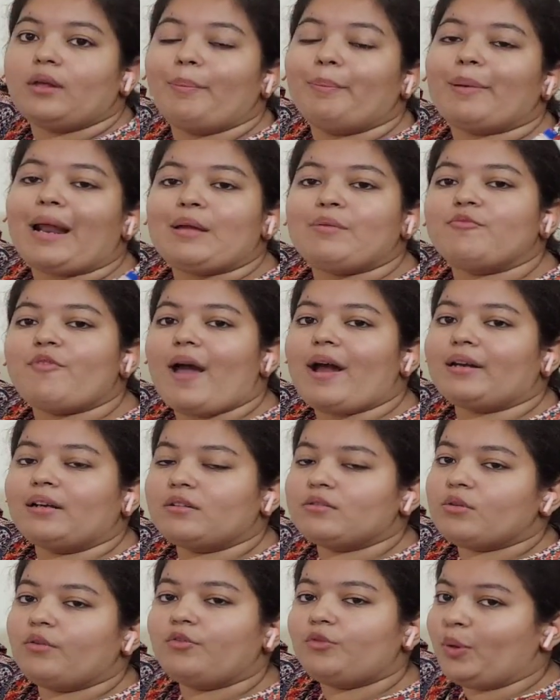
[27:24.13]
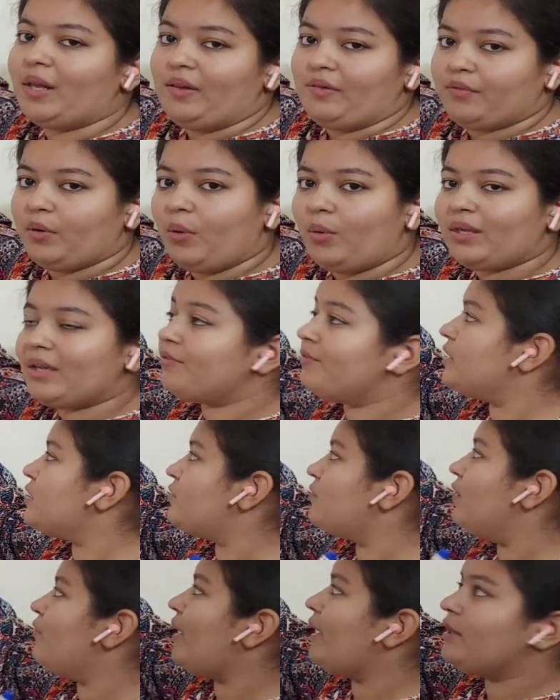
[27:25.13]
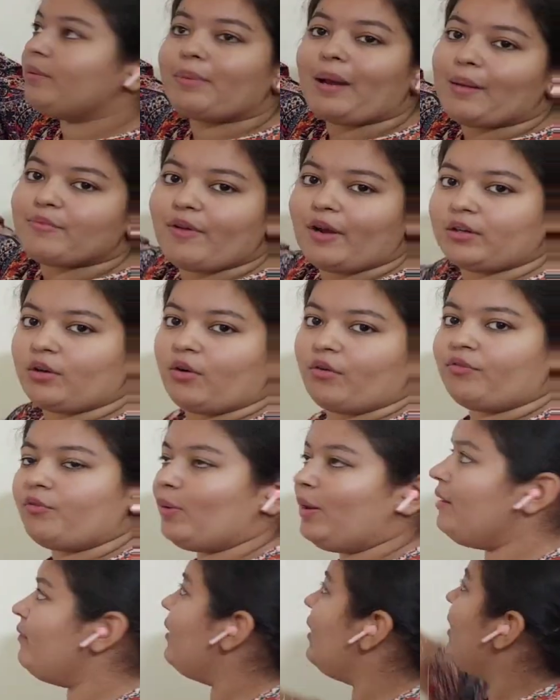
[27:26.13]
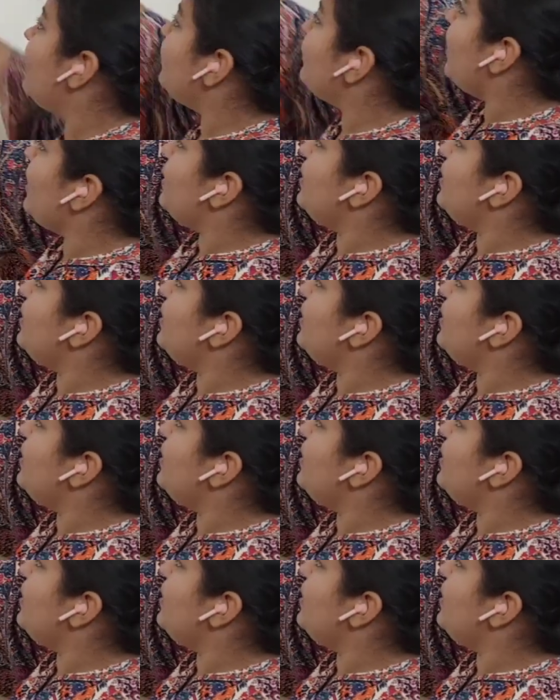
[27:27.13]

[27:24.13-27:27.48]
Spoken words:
of 12. Okay, first we'll find the prime factor of 12, that is 2